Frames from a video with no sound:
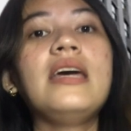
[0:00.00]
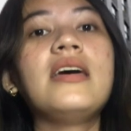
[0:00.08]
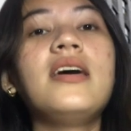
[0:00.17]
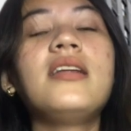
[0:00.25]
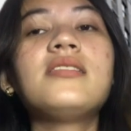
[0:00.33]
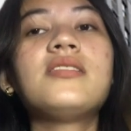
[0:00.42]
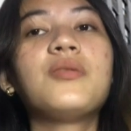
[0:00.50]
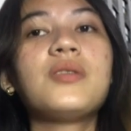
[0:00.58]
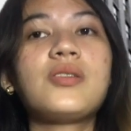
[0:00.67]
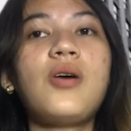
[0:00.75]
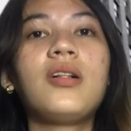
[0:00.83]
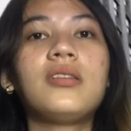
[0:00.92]
It is the
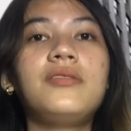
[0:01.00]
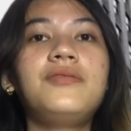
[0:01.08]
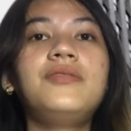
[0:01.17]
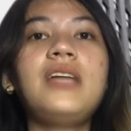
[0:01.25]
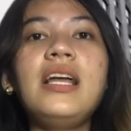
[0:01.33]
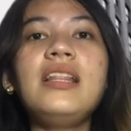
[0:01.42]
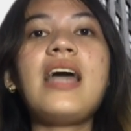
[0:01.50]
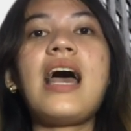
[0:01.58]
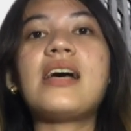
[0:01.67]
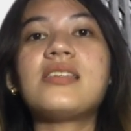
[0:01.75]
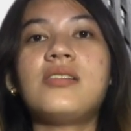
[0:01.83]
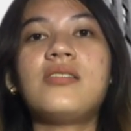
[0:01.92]
result of daily
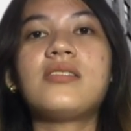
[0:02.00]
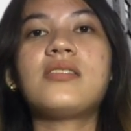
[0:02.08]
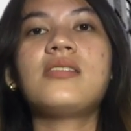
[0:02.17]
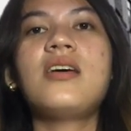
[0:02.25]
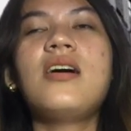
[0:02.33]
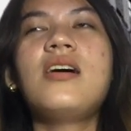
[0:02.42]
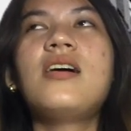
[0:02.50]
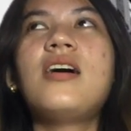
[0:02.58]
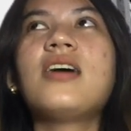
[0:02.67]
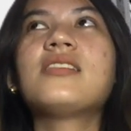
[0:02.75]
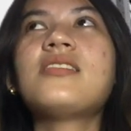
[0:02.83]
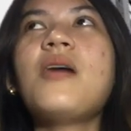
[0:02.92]
hassles.
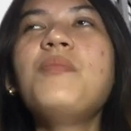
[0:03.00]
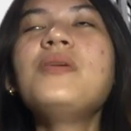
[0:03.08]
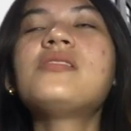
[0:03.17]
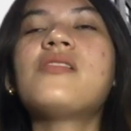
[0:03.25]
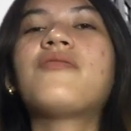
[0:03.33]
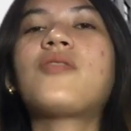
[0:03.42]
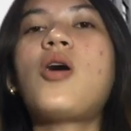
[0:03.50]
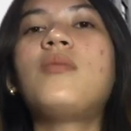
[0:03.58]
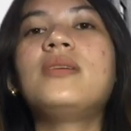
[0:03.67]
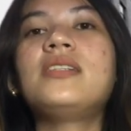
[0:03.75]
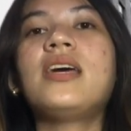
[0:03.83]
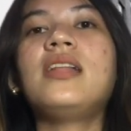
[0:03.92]
Examples of
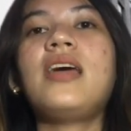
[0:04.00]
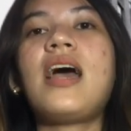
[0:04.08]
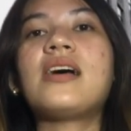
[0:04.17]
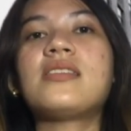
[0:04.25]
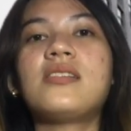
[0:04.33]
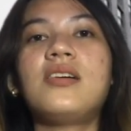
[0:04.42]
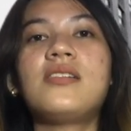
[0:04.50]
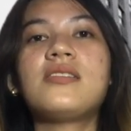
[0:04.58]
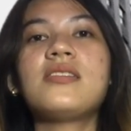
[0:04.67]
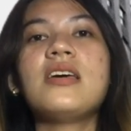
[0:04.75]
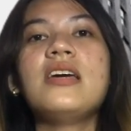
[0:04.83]
common daily hassles